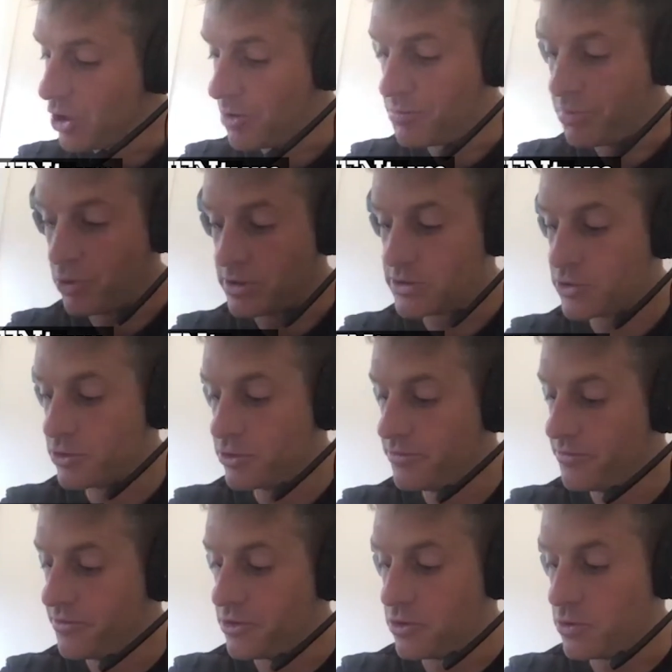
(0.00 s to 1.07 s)
point 2
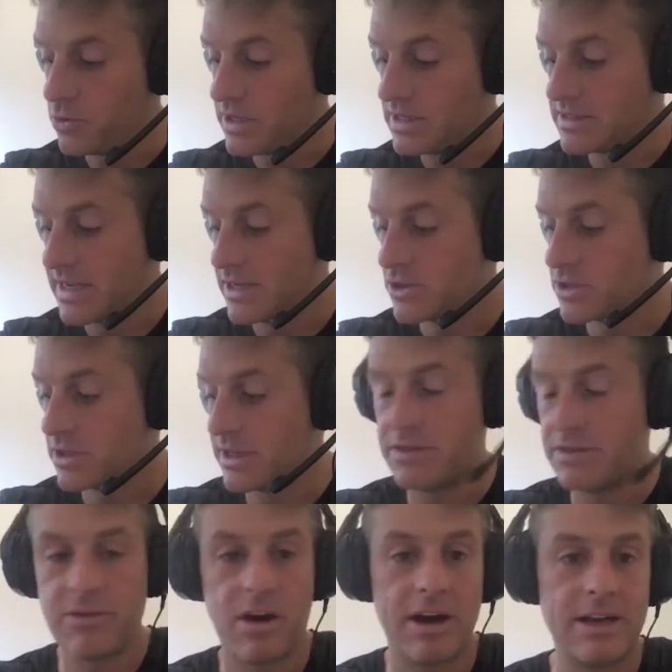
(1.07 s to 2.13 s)
for you, intentionally
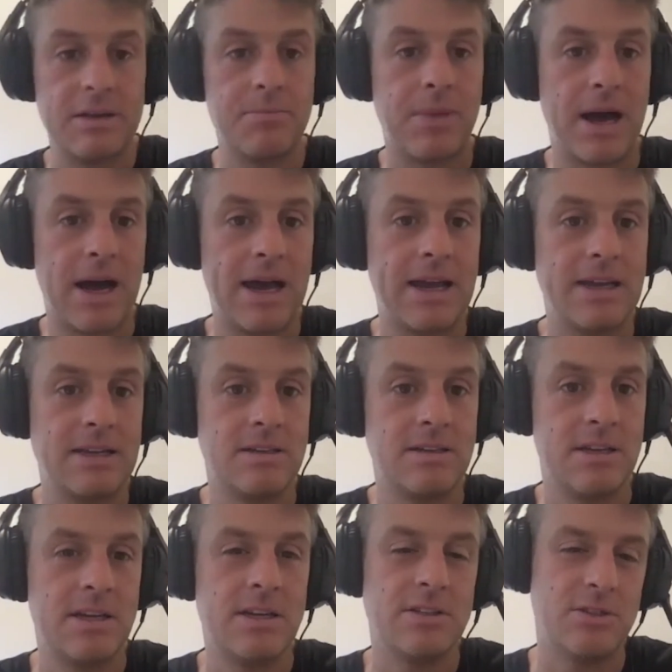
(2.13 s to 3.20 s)
inviting pain.
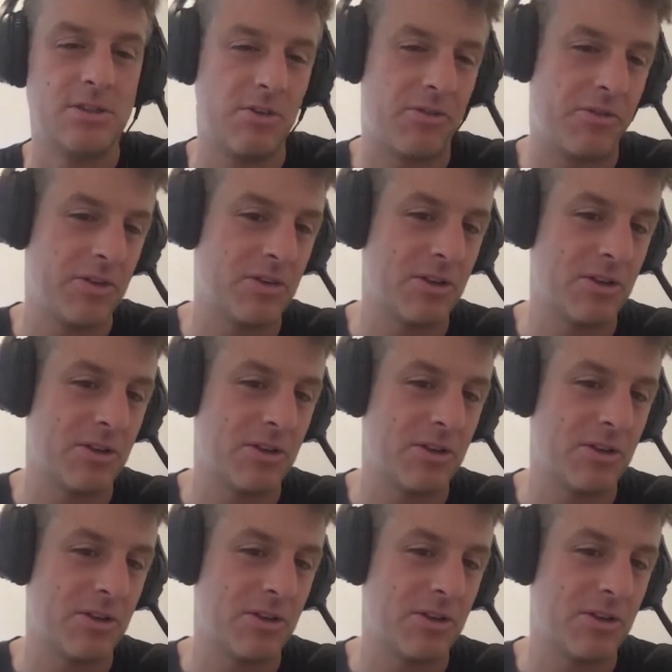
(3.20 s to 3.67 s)
Do you feel